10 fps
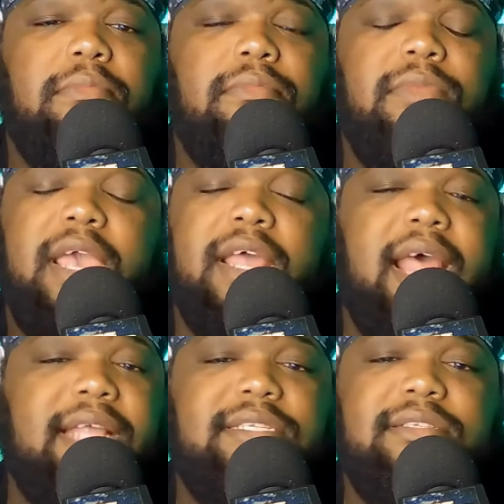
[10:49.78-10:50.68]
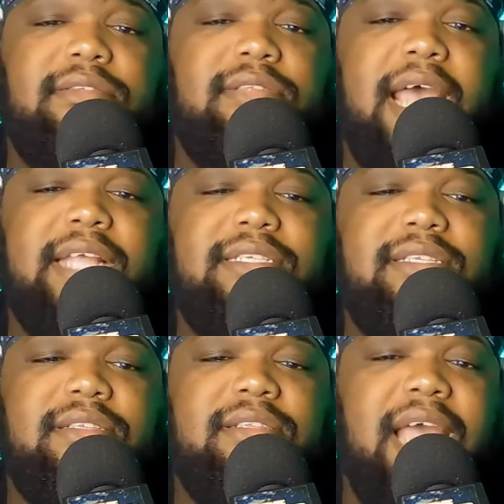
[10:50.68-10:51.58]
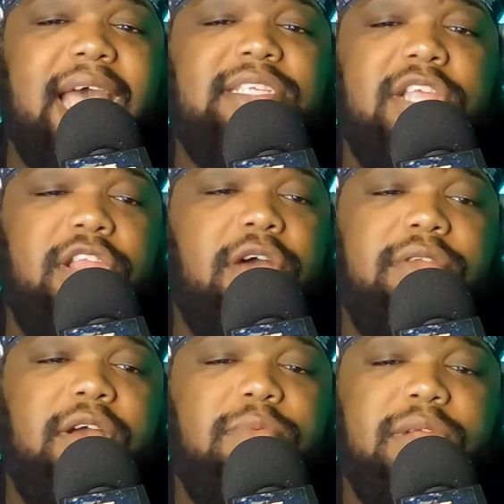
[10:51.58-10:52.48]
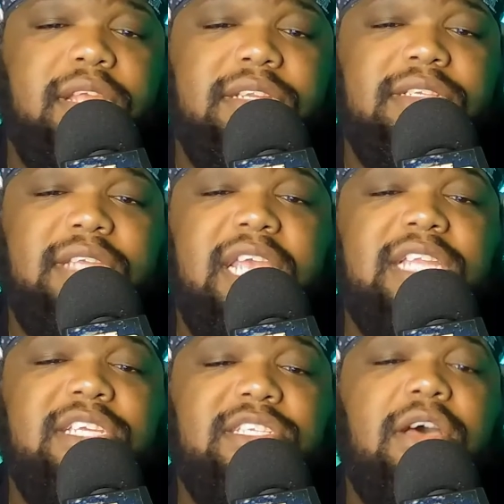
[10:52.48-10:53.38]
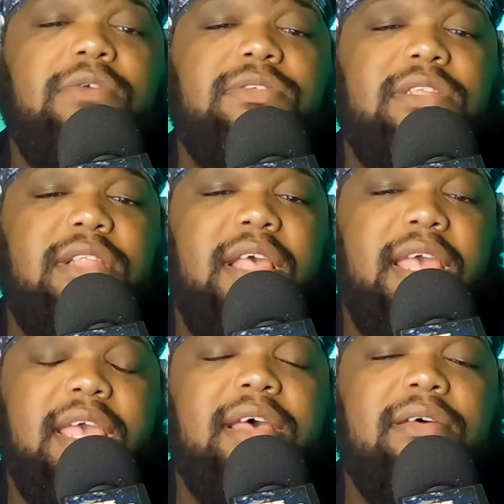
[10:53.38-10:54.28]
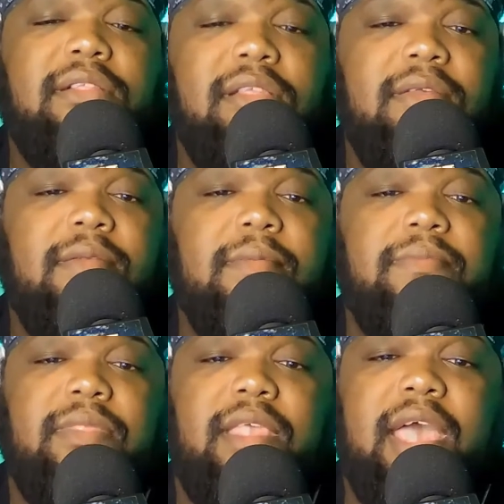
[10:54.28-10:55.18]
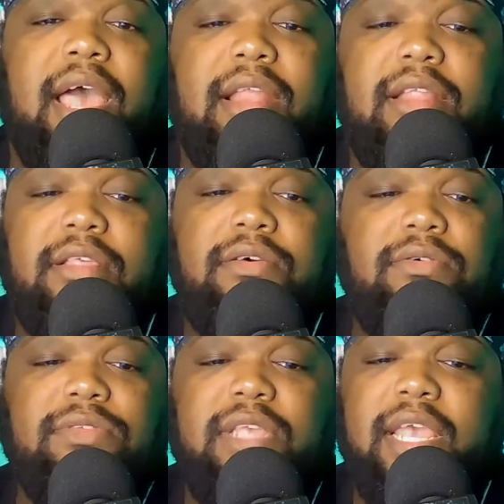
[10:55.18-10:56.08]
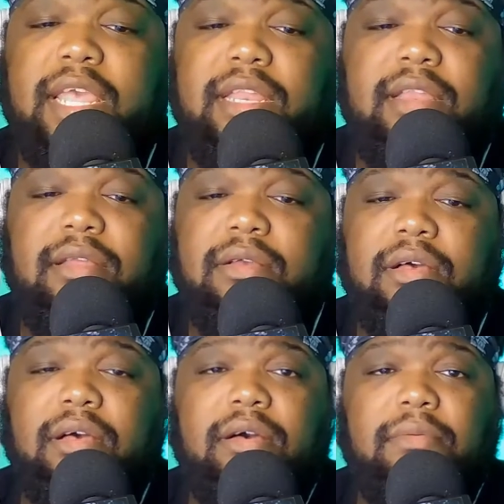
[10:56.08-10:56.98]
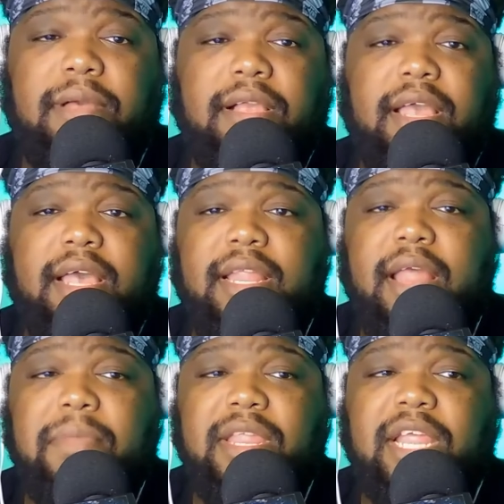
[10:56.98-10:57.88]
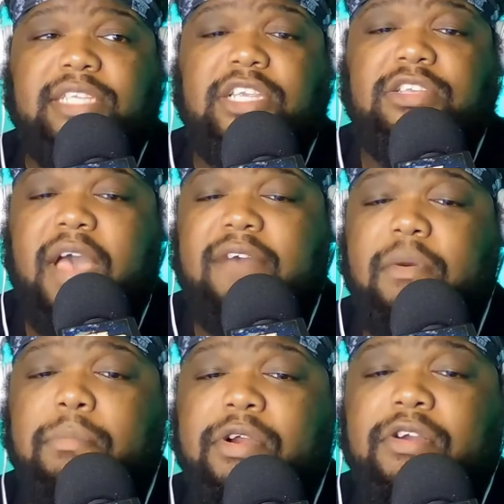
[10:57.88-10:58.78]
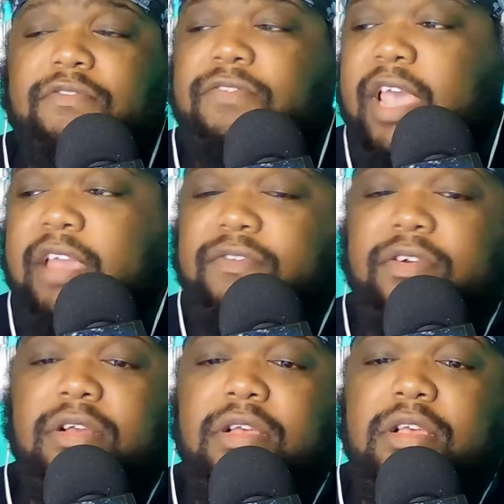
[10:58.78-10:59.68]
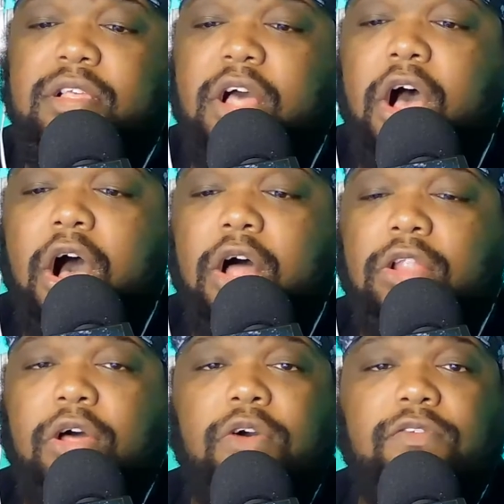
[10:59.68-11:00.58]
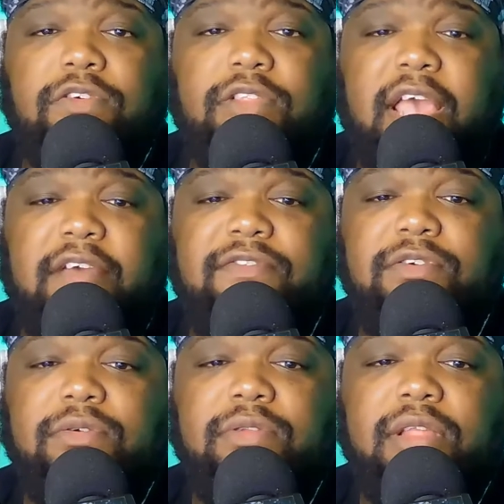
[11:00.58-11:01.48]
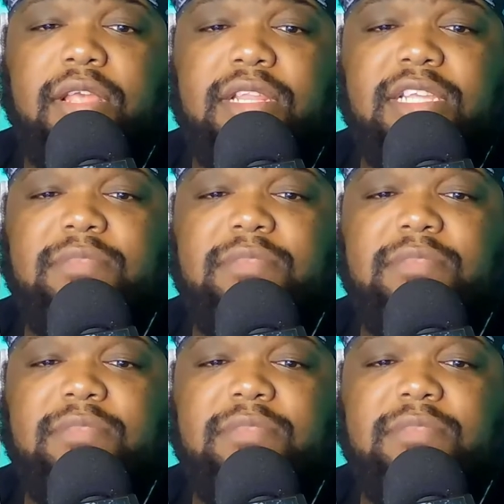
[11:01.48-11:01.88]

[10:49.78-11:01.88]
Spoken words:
yeah, that's a no-no what he just did. He just toasted the hell out of those, and oh my god, I mean, it's just gonna have a burn flavor all over that food. This